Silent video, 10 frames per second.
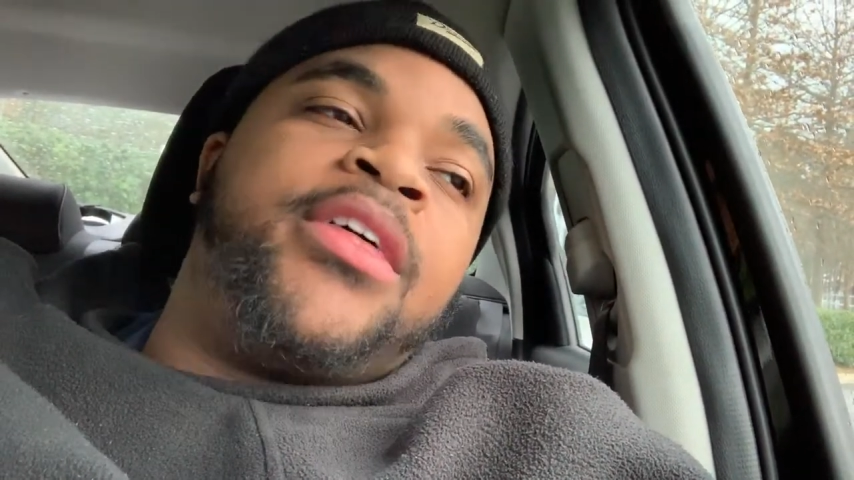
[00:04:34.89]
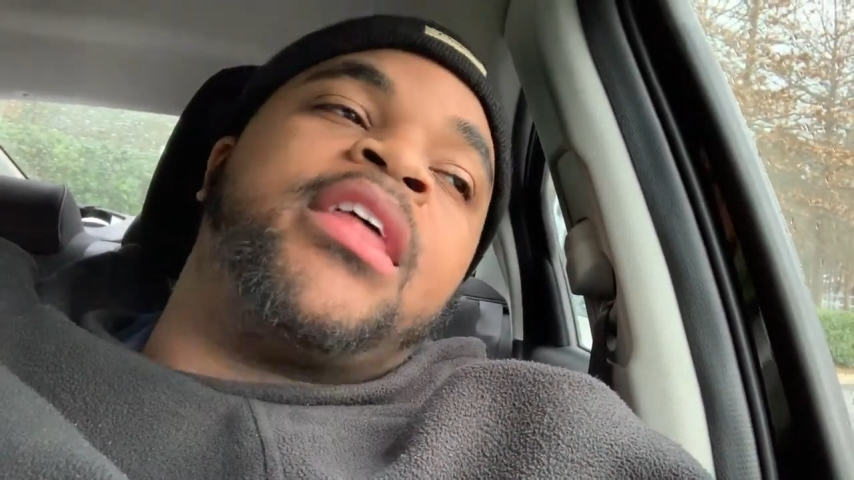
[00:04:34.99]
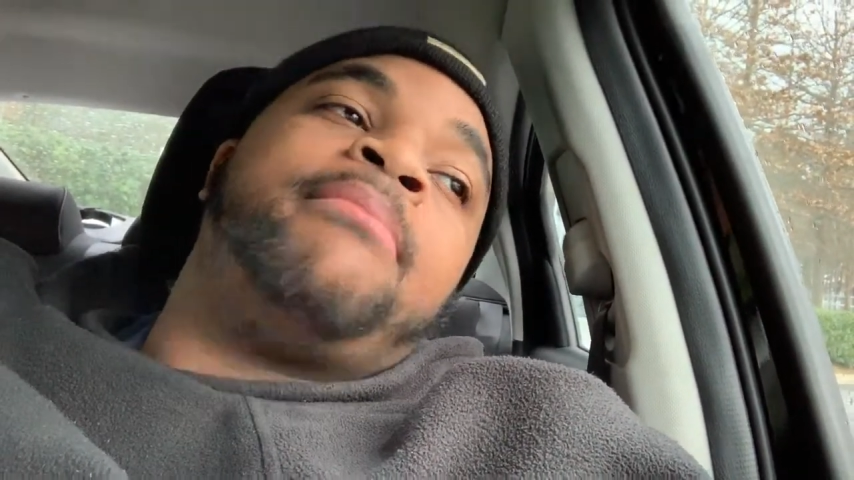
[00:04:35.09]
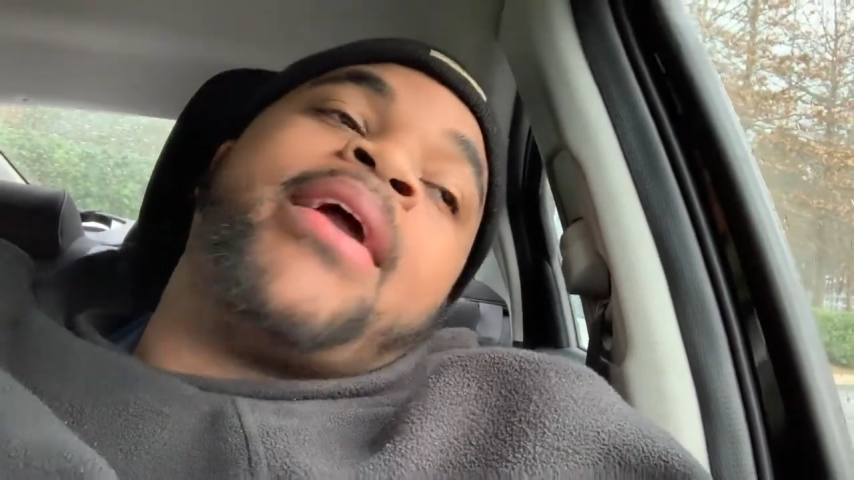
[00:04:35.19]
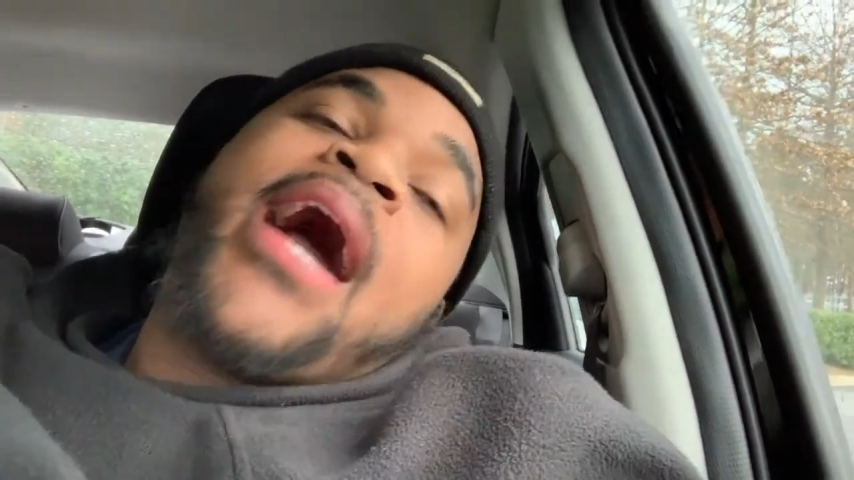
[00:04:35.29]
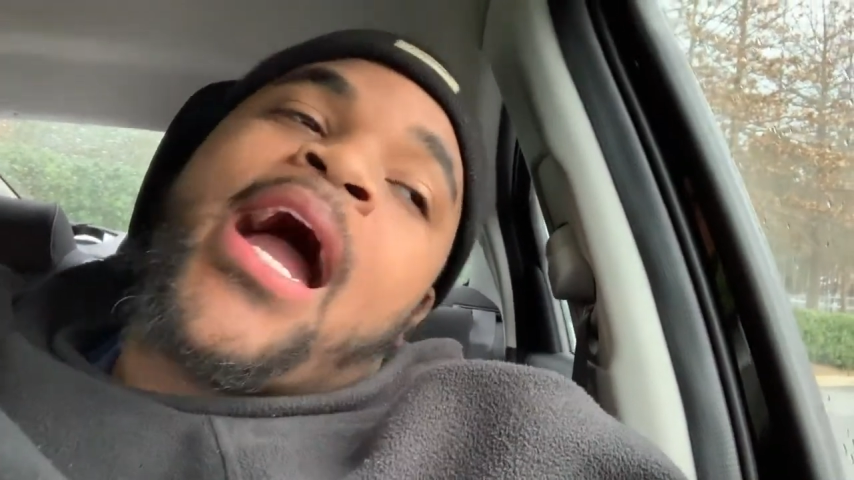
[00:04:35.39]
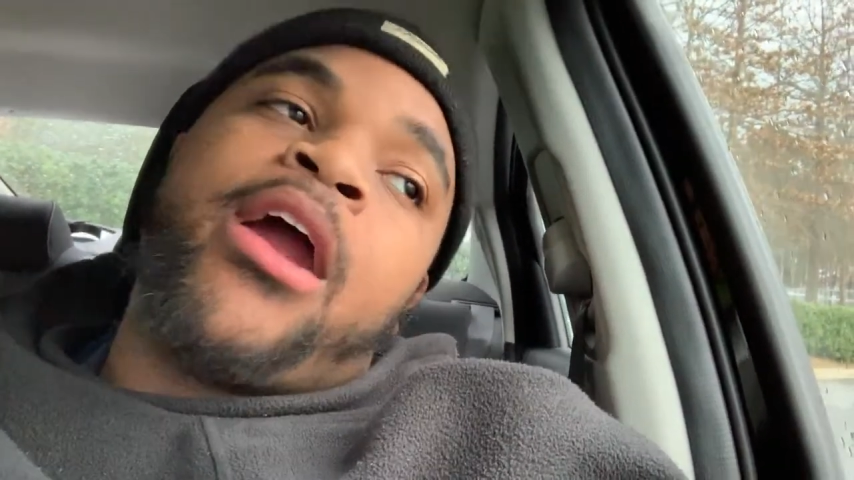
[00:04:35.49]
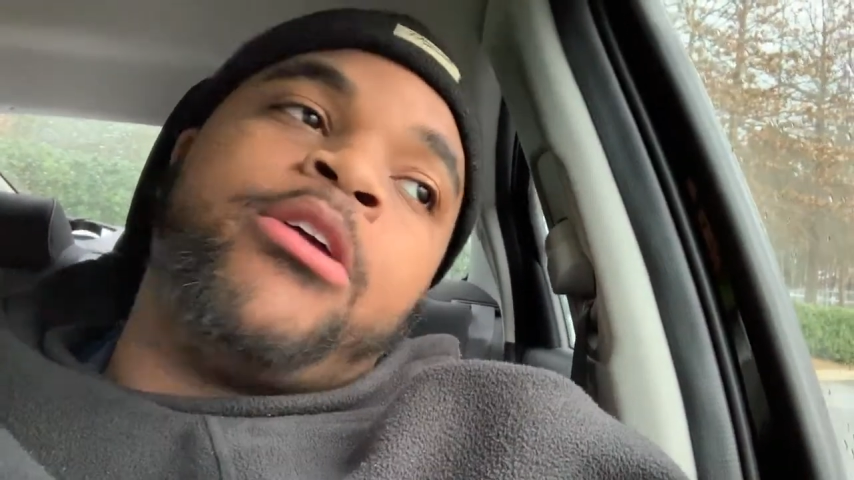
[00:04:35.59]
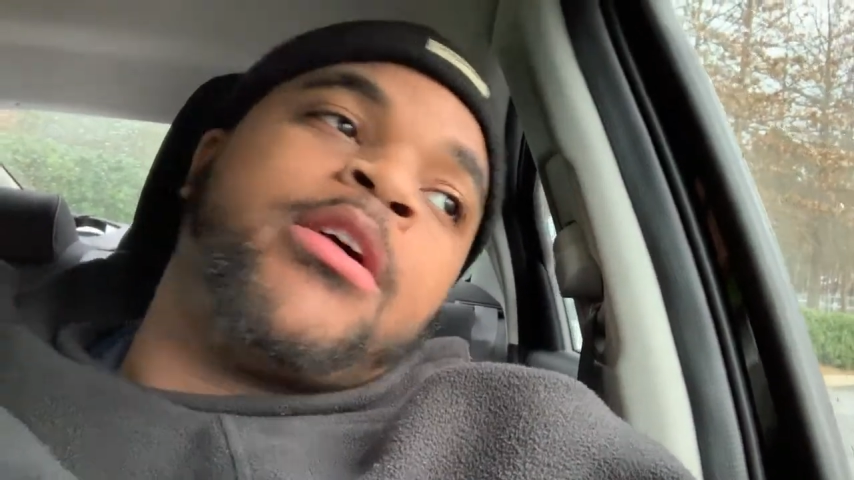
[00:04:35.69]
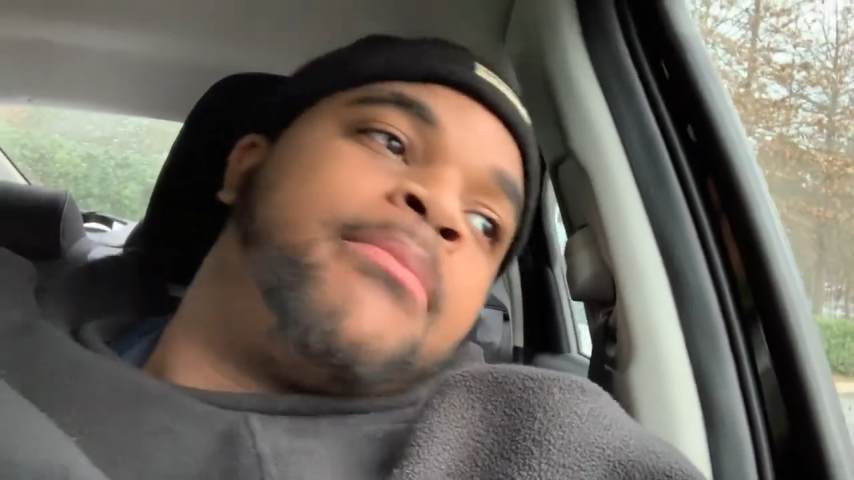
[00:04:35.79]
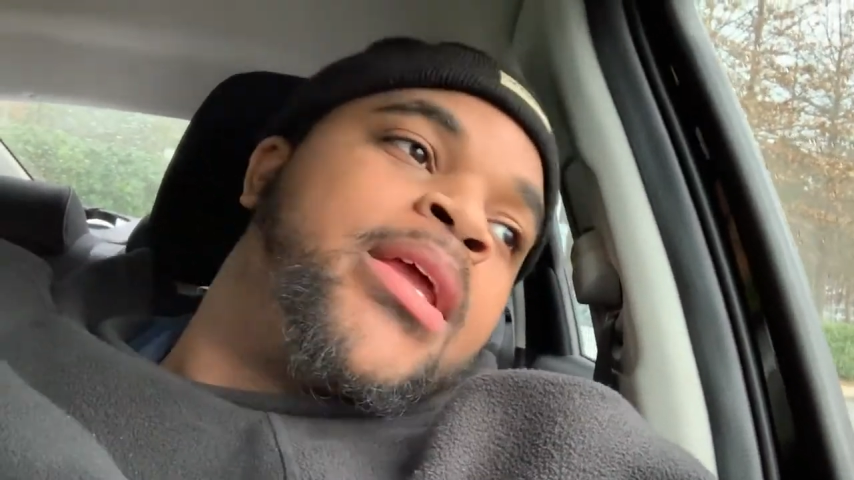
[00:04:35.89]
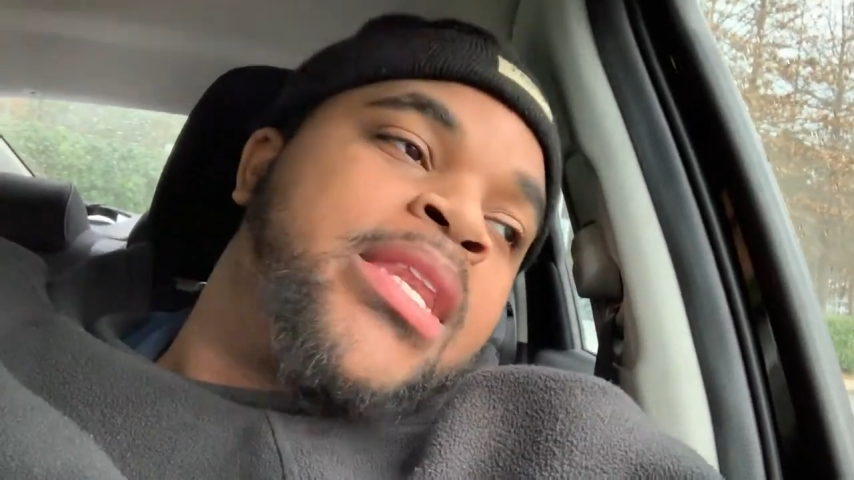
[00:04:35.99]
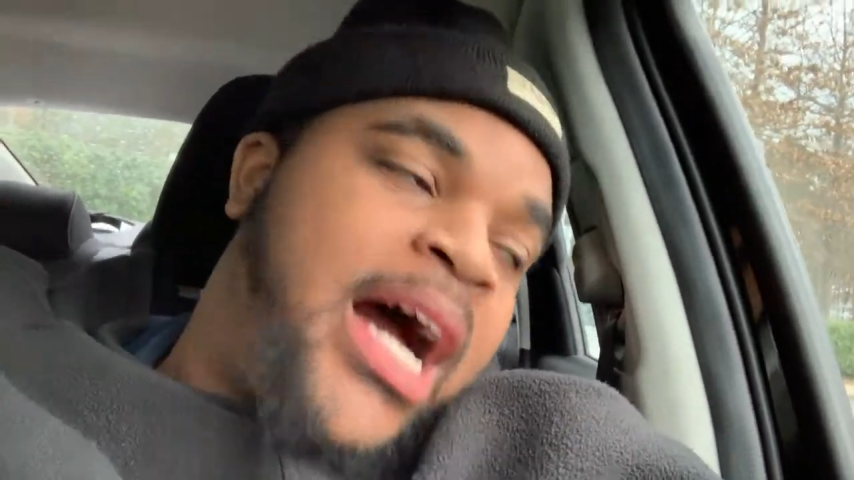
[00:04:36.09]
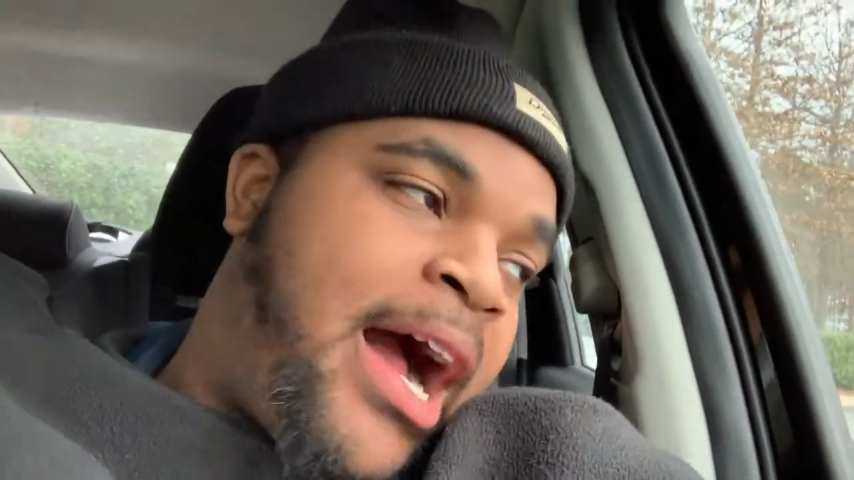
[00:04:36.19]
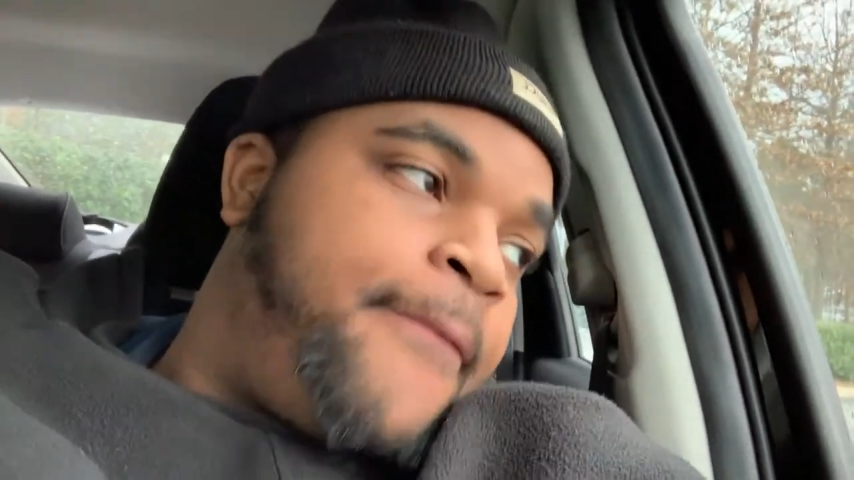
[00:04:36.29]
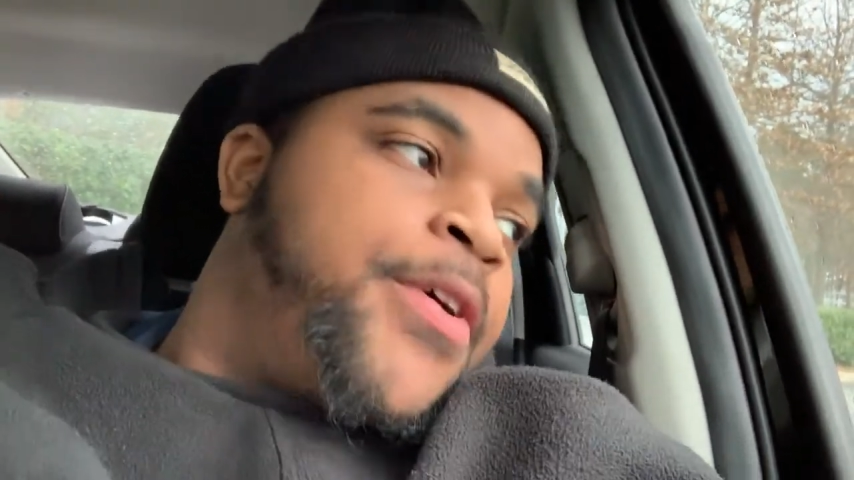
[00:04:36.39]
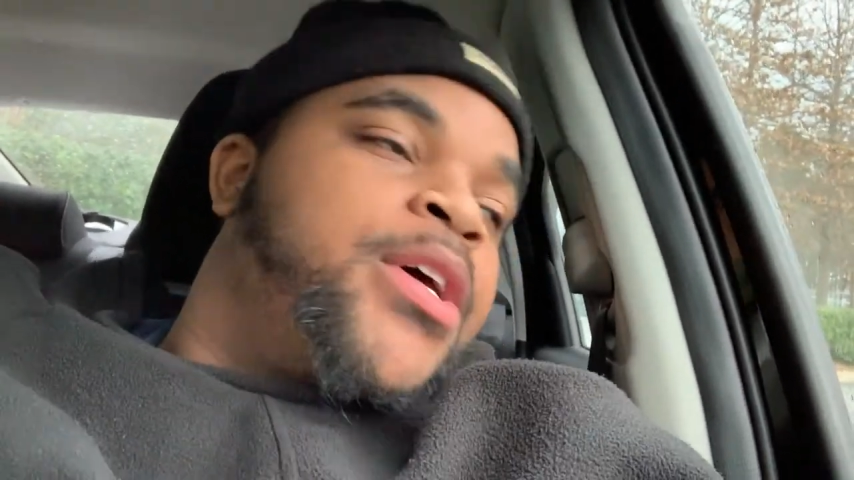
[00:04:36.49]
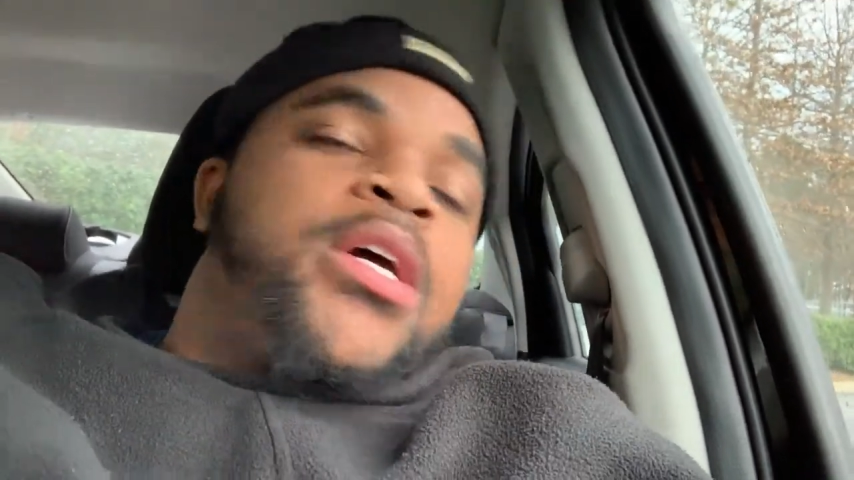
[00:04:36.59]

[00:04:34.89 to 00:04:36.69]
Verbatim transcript: then they may hire you, they may not.